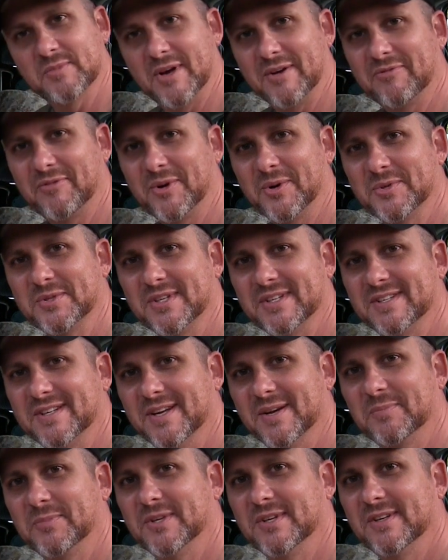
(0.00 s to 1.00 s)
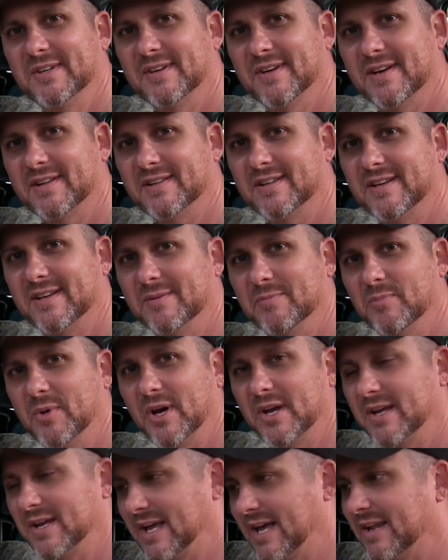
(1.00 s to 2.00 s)
is my first attempt at the
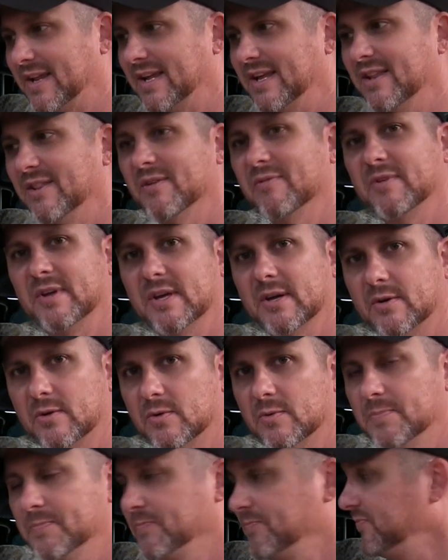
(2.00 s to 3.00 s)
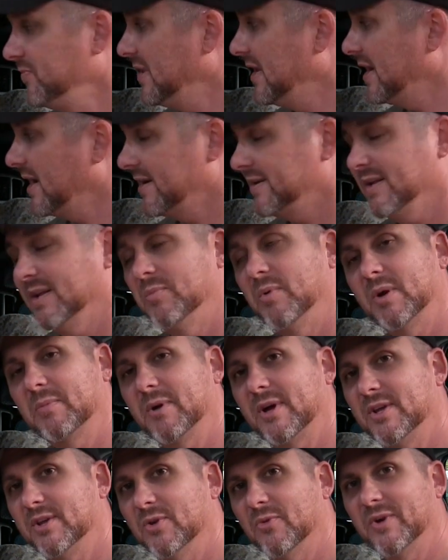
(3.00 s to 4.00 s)
bugging out in the vehicle. I did
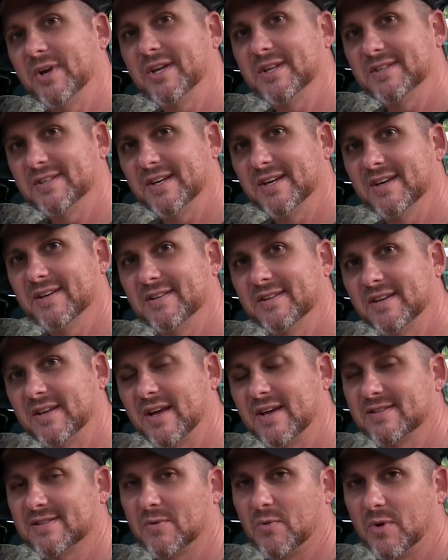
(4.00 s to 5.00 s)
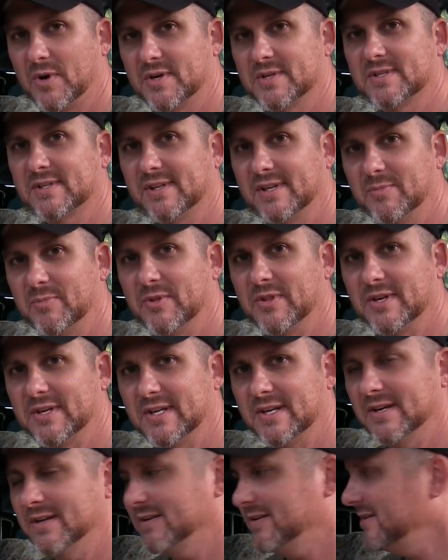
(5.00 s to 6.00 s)
bring my Eureka tent in case I wanted to sleep in the
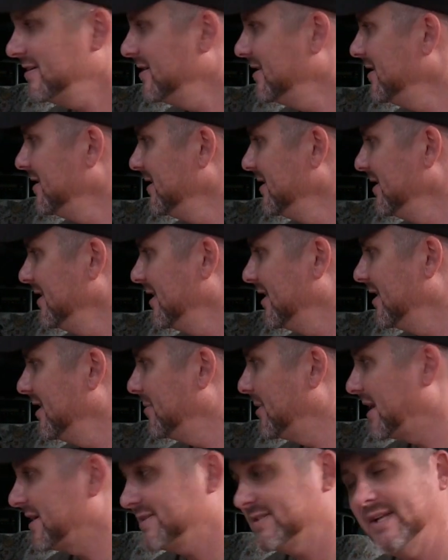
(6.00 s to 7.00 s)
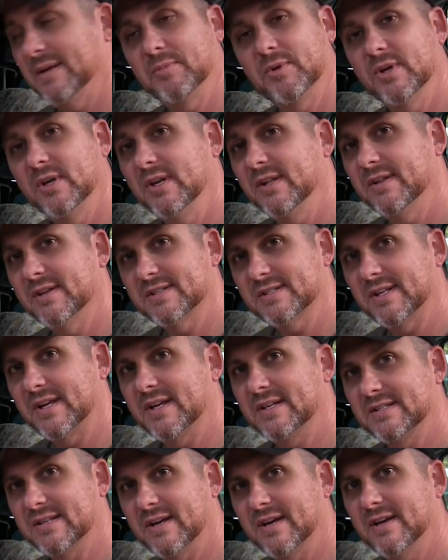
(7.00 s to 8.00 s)
tent. Um, I slept good in this
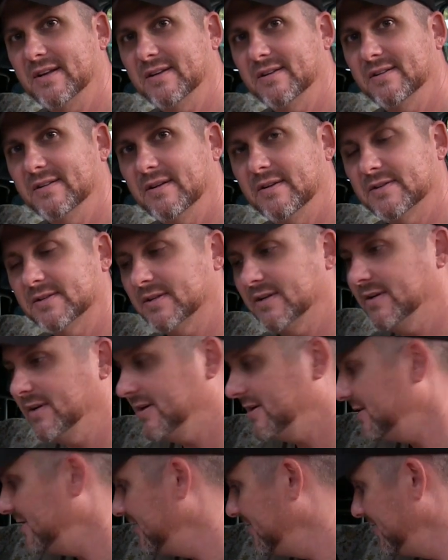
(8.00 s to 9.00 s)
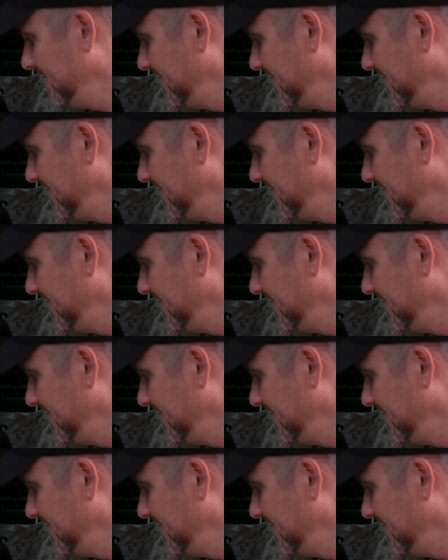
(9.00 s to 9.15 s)
last night. Is the,